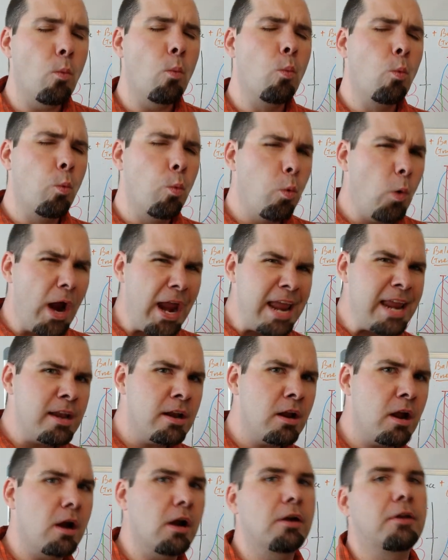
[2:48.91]

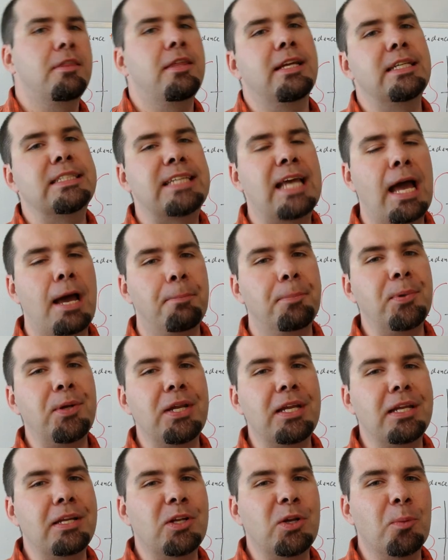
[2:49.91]
when are things
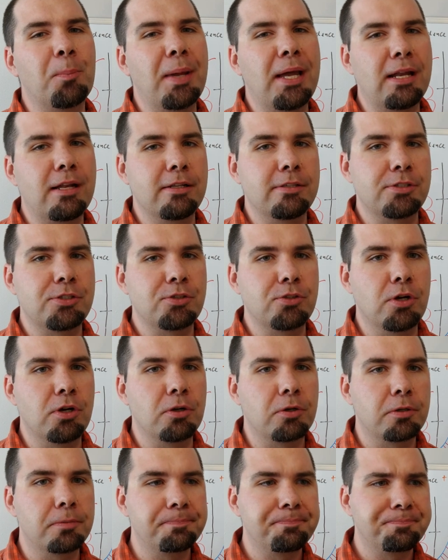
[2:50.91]
happening in your pedal
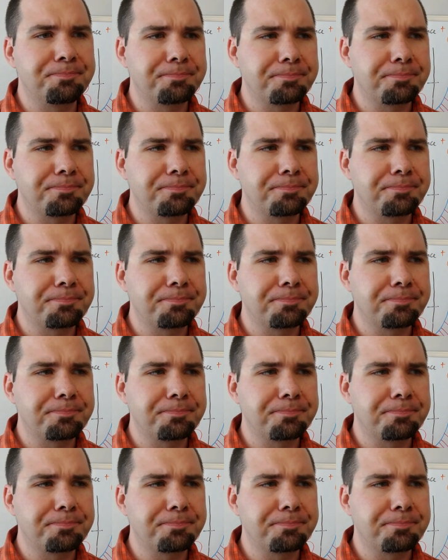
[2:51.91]
stroke?